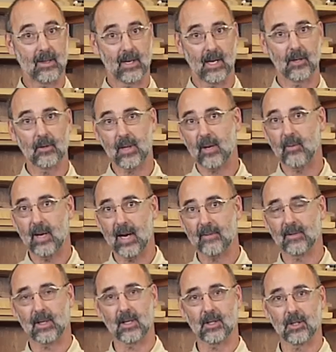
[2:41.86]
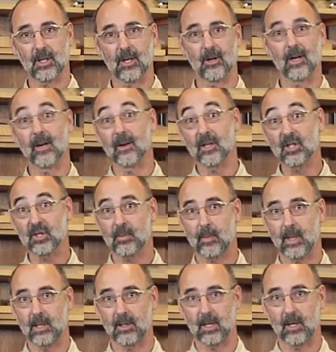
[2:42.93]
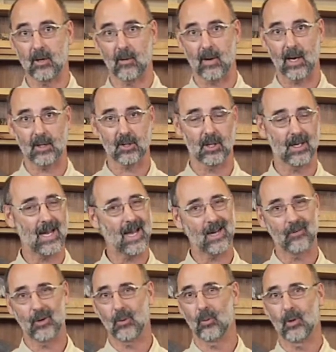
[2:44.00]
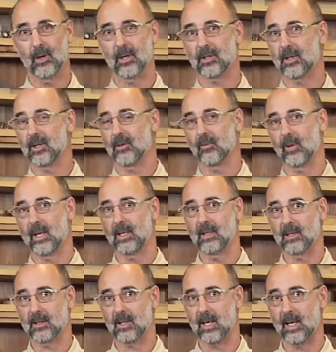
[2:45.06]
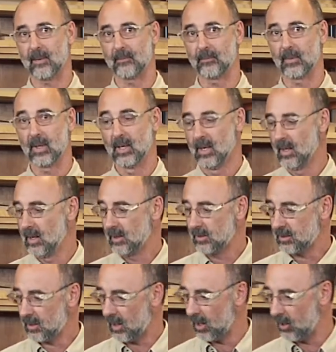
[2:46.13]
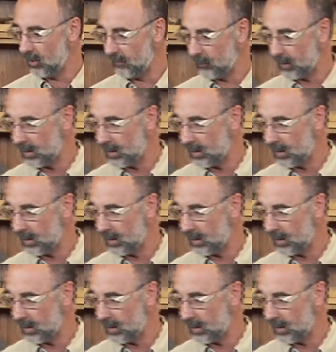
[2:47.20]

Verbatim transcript: the other thing we have to consider here is species correction. Not every wood is going to read the same. So if